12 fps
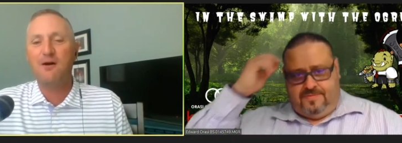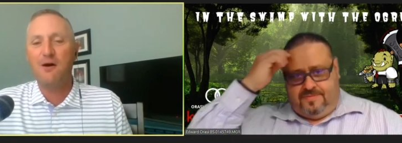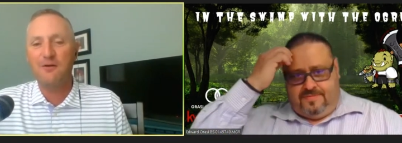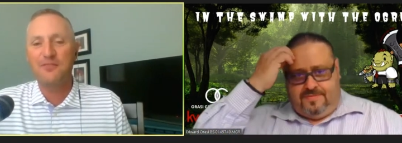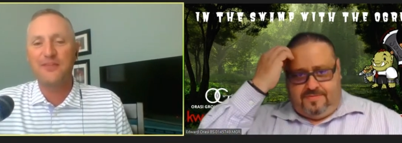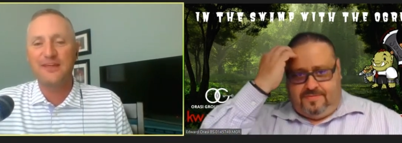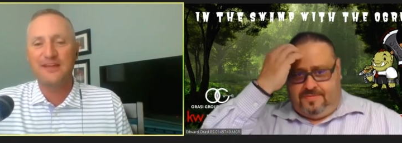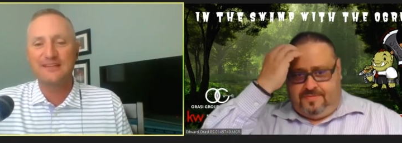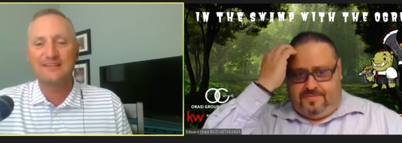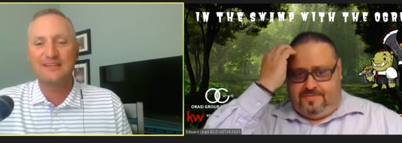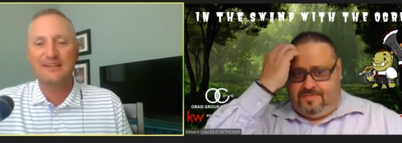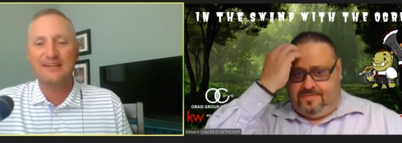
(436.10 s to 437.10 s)
Speaker 1: all
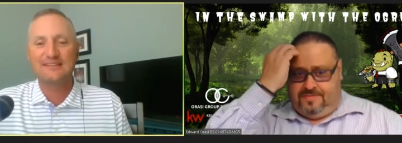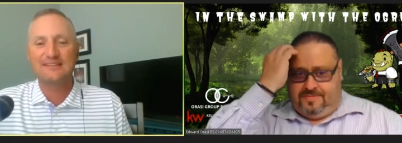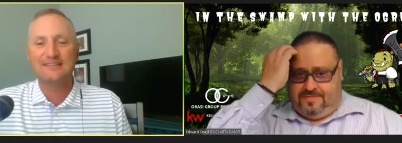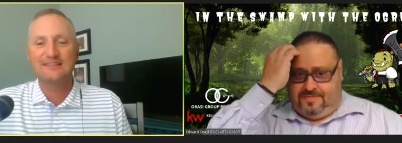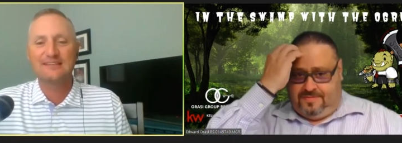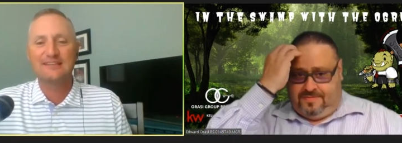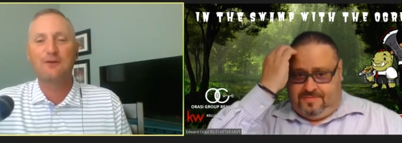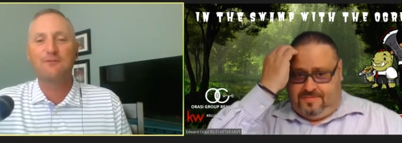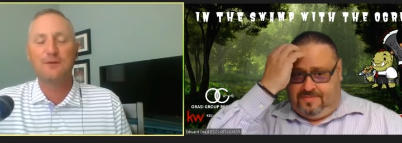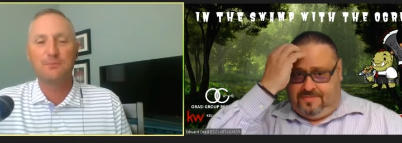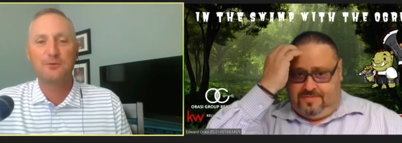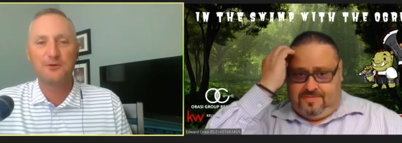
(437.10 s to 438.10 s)
things it's
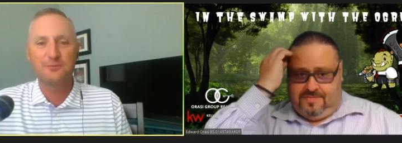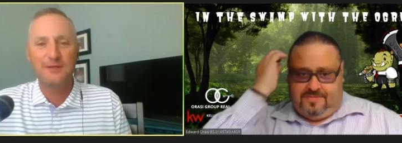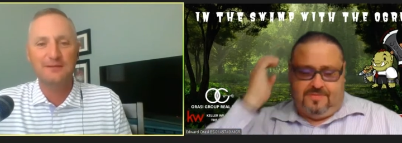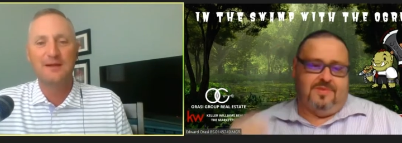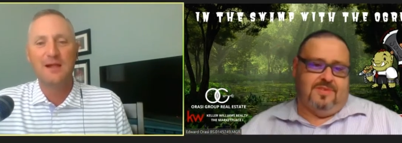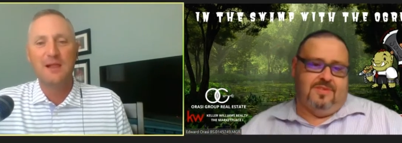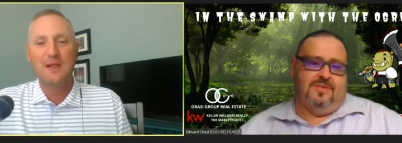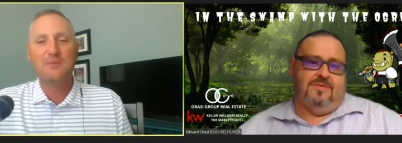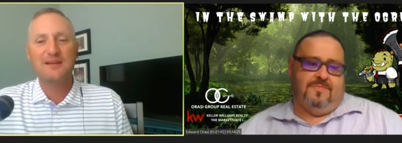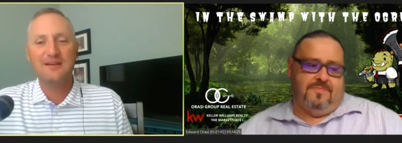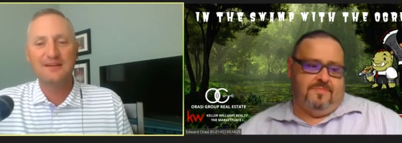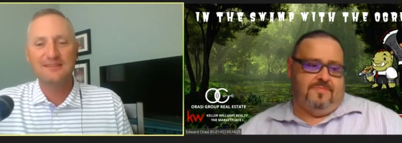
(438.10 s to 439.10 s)
self-improvement
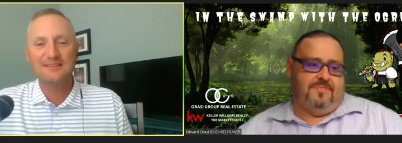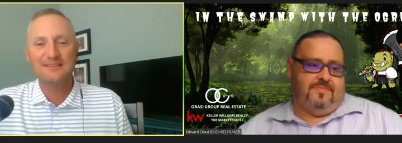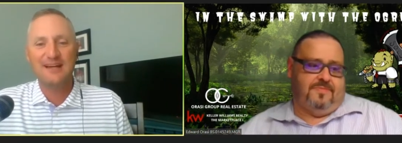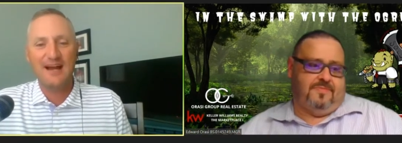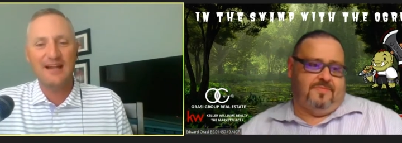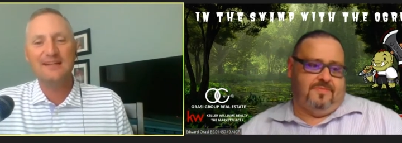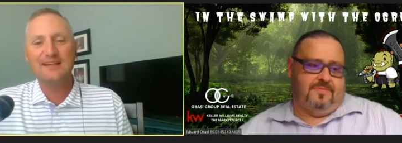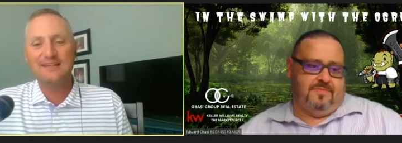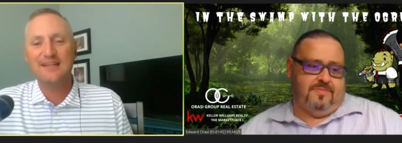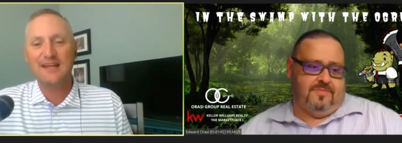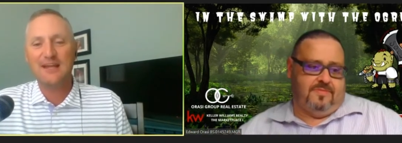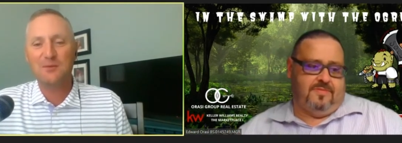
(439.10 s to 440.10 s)
because i need to
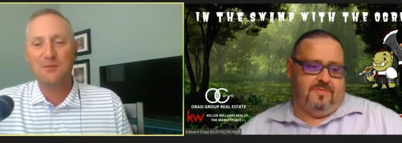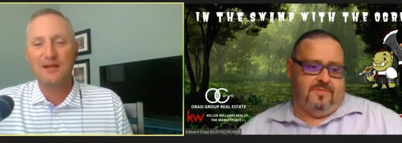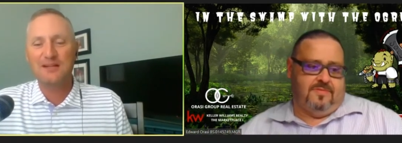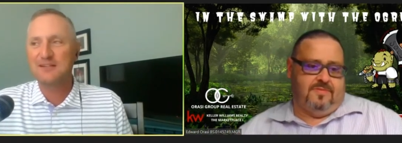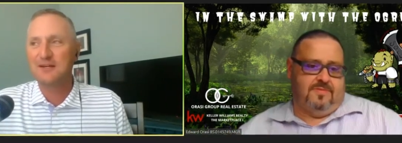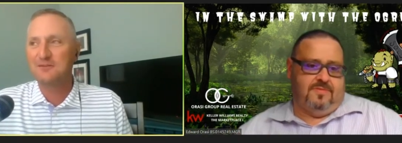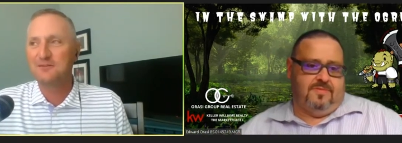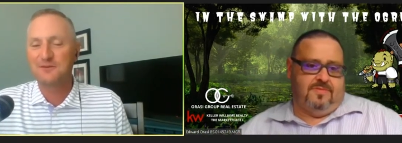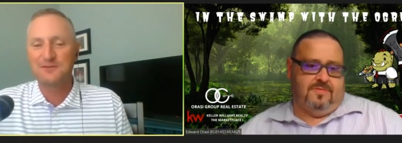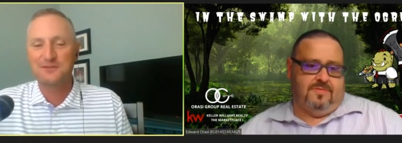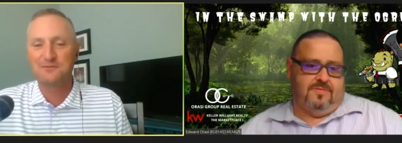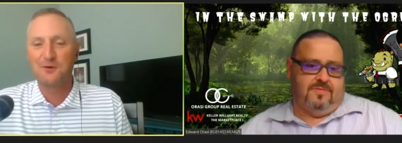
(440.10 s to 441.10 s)
take care of myself
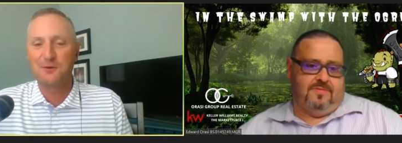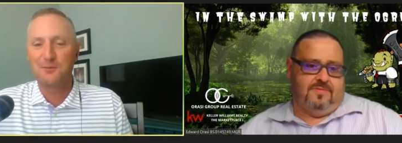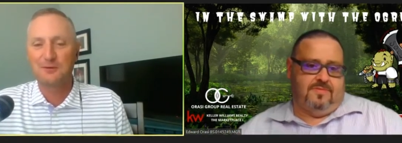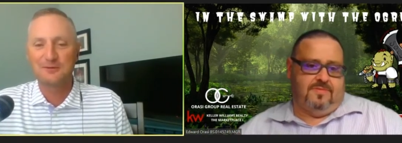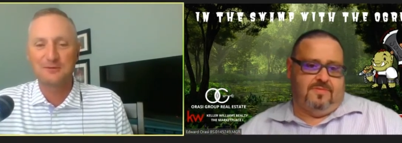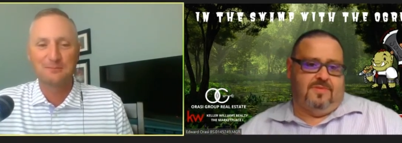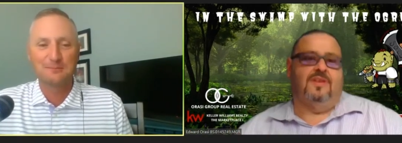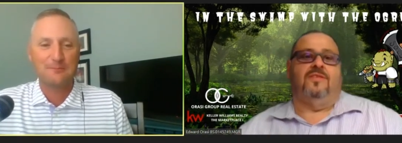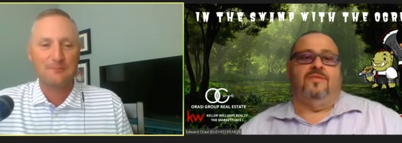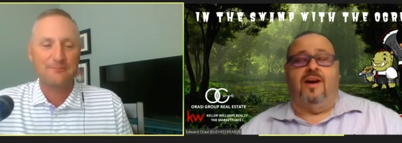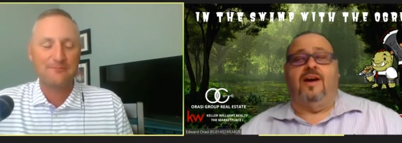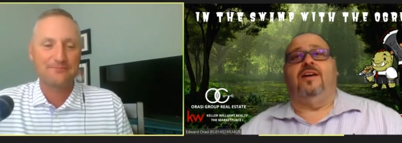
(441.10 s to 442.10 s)
first and foremost
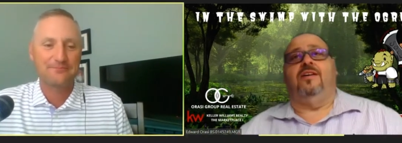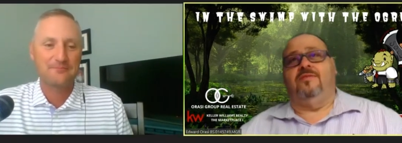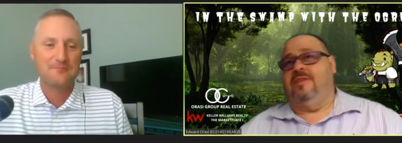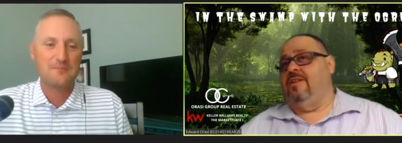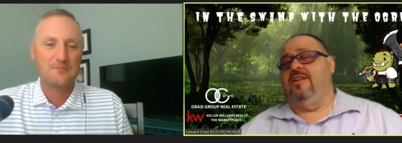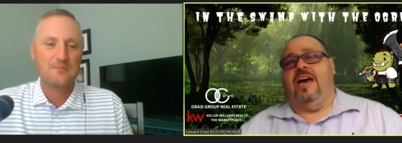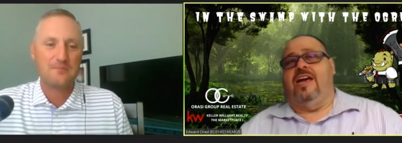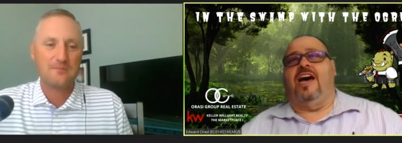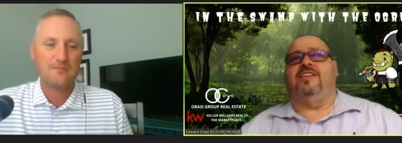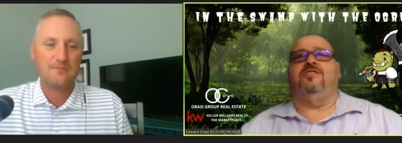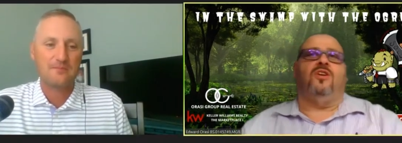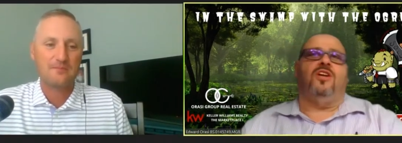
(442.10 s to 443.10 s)
Speaker 2: right and
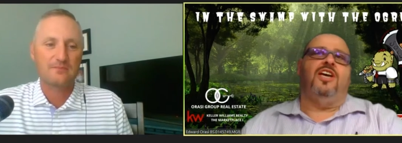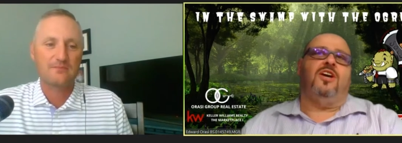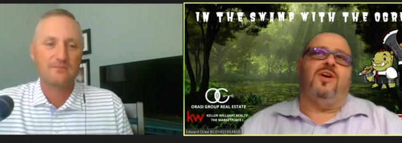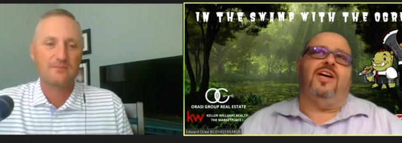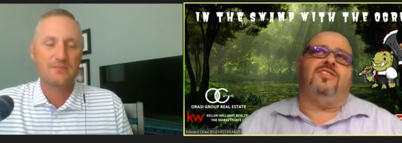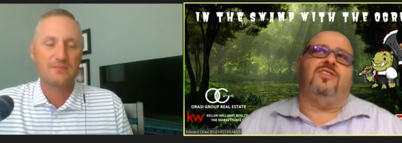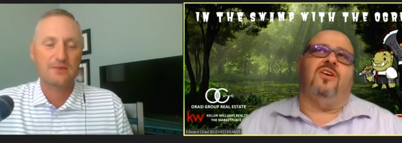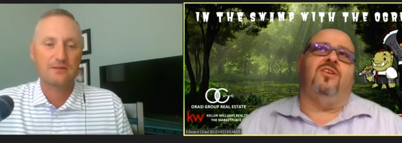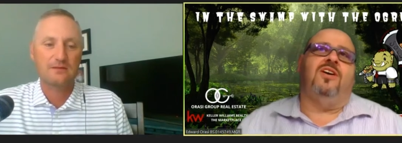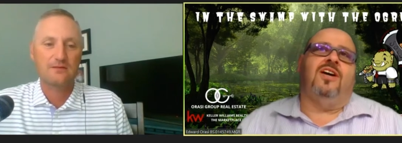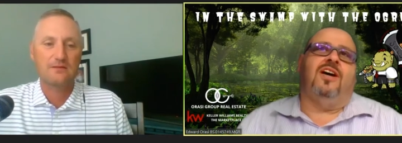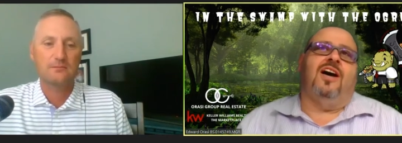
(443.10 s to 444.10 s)
i totally agree
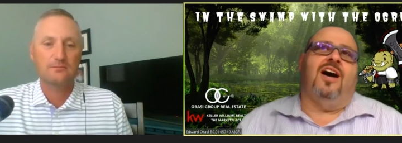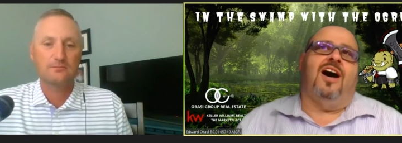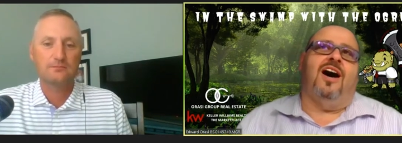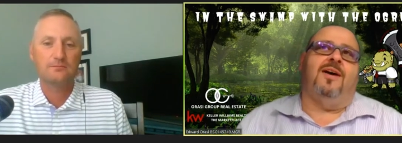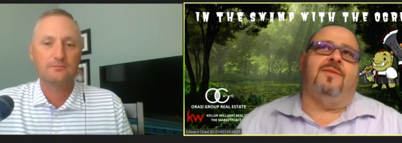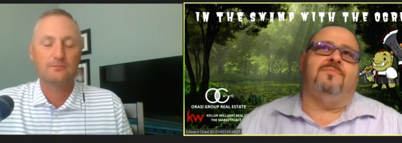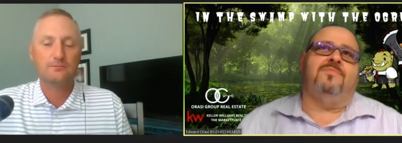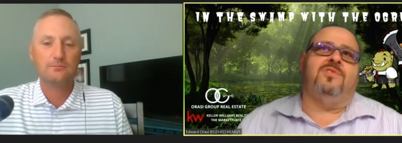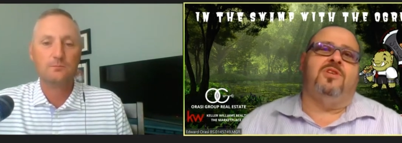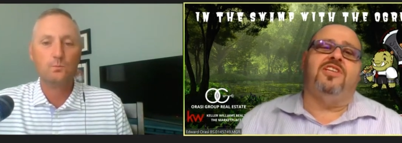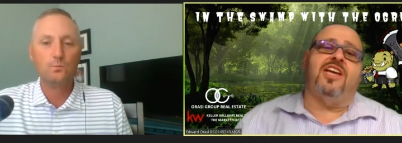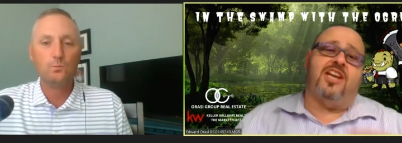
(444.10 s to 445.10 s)
so um,
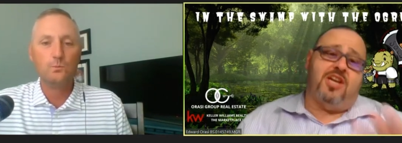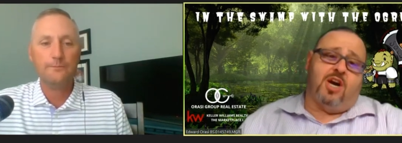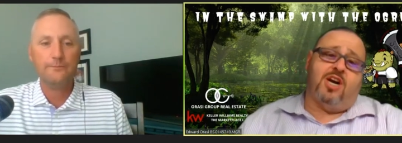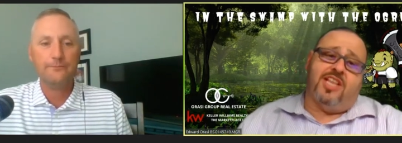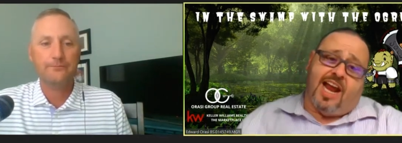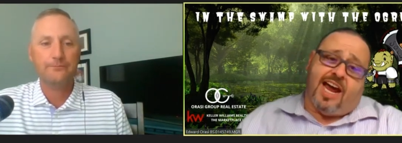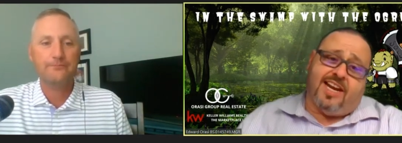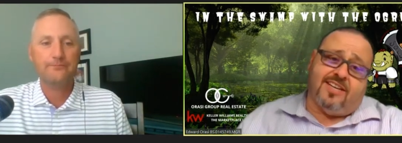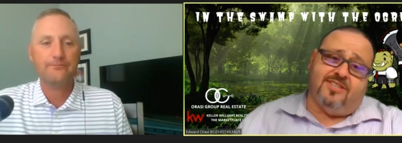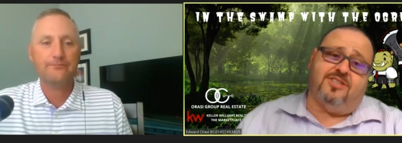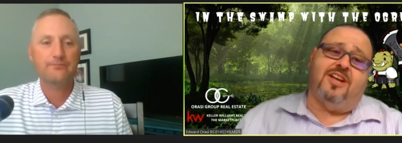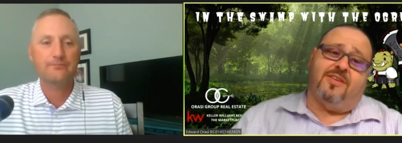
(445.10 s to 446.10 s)
you did it younger than i did
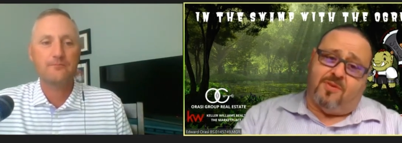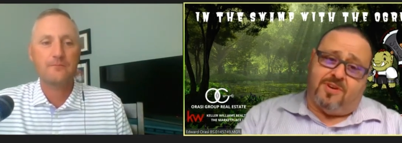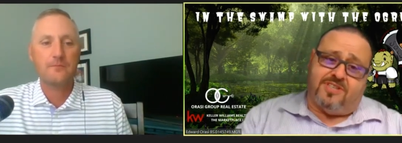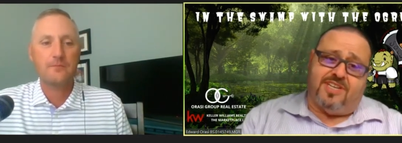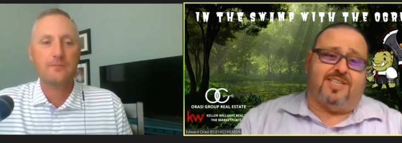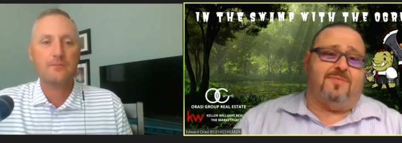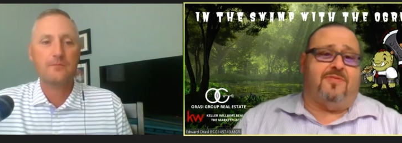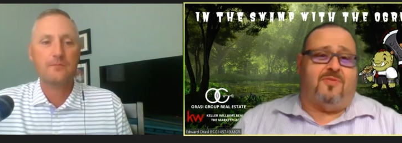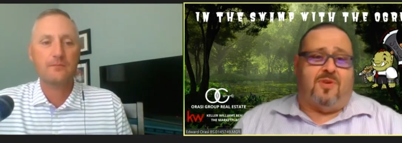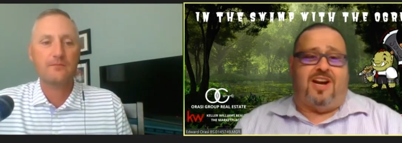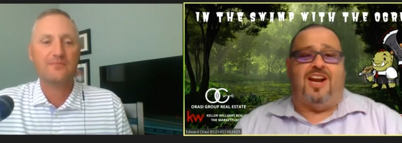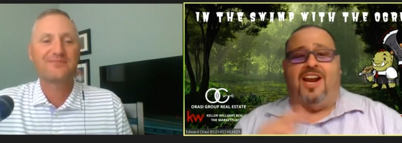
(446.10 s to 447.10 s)
because you did it at 46 i'm
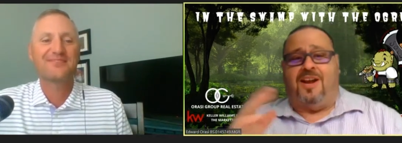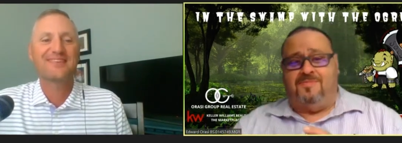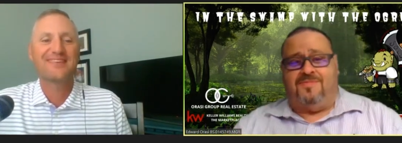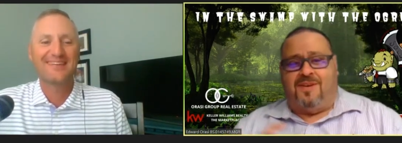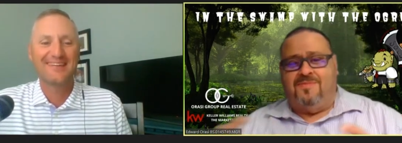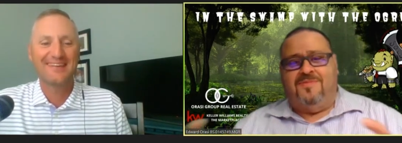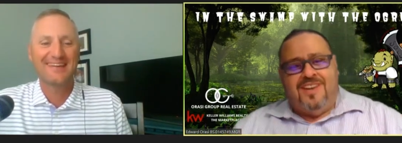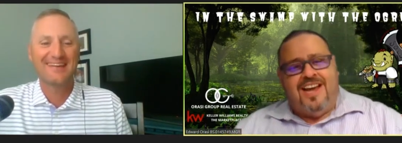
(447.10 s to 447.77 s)
at 49 I'm, I'm,